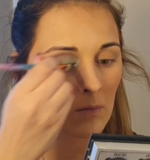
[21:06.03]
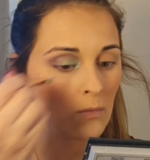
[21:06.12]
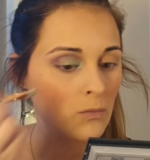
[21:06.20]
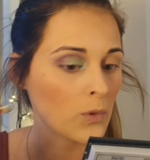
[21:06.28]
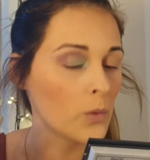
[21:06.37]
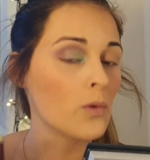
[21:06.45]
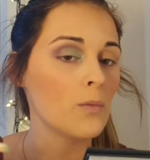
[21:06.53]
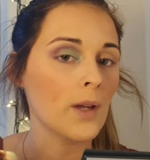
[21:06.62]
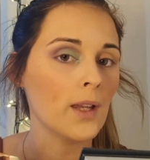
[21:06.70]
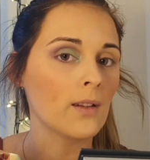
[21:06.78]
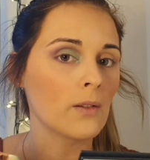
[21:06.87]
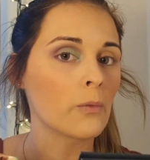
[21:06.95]
We will make
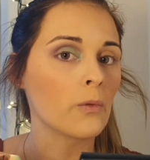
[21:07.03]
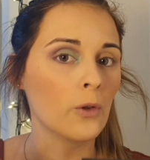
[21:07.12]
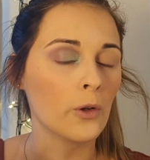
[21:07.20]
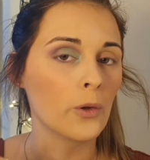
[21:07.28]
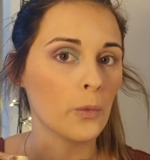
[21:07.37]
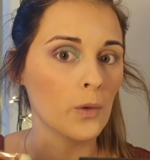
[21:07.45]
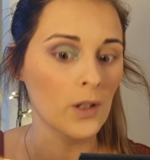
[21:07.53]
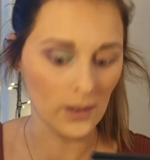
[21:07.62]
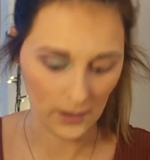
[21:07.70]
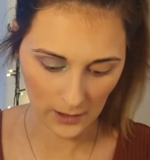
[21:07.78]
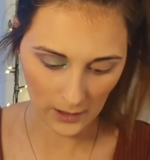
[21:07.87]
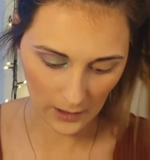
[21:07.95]
this look
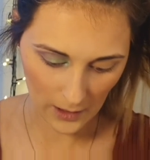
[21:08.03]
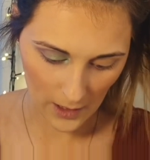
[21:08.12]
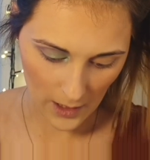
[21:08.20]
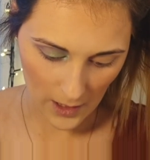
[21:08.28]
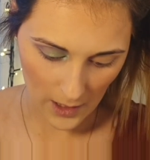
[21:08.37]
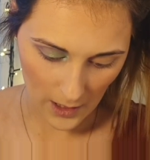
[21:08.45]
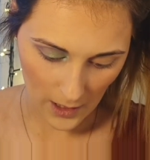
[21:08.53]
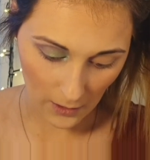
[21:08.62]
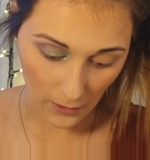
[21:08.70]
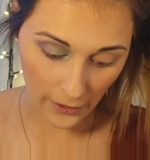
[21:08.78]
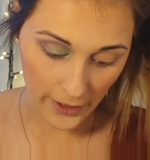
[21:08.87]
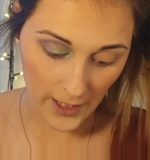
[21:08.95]
work. And I'm
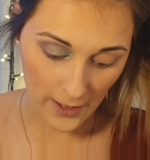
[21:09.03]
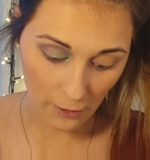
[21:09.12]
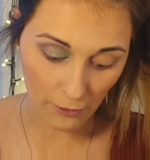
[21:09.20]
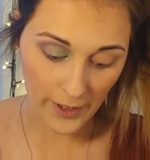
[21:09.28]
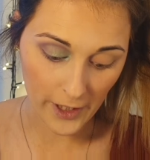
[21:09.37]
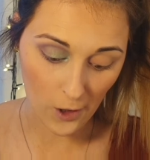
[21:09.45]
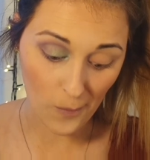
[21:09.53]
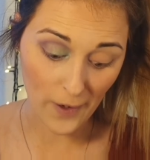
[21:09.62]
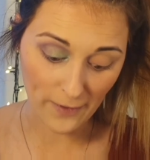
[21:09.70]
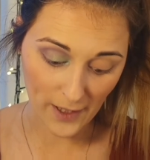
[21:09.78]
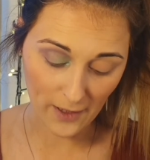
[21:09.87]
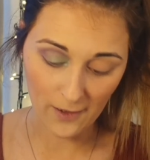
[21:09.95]
going to take the green on my
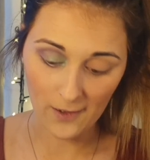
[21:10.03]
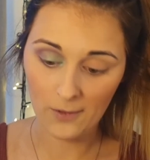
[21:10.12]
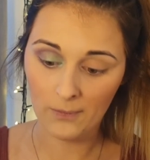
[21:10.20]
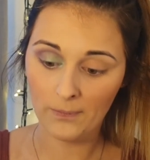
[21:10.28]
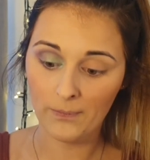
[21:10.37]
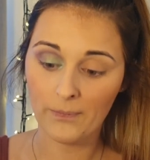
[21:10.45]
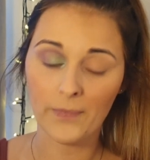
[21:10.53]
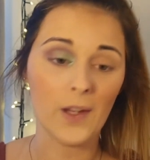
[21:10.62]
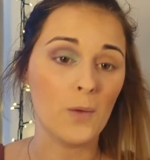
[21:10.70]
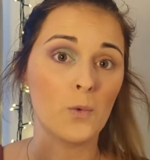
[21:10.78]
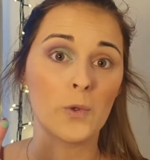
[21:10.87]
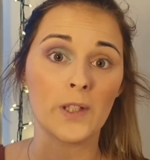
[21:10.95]
finger and
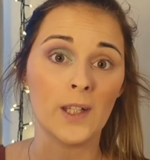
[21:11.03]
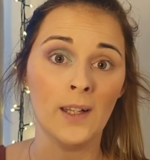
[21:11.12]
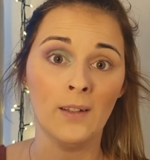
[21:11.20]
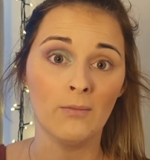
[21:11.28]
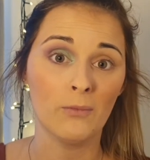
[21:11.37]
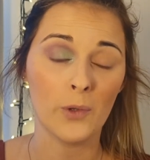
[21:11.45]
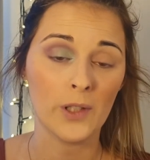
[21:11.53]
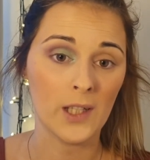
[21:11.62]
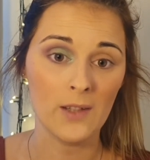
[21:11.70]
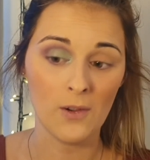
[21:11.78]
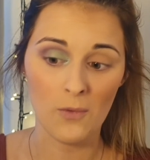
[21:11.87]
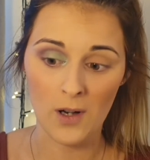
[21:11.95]
we'll see. We'll see if
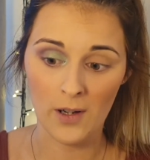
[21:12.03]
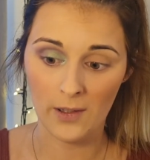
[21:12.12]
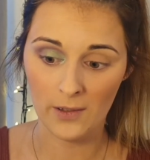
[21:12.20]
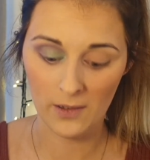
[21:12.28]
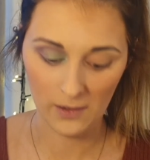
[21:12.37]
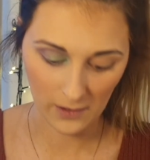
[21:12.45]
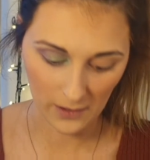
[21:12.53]
it works.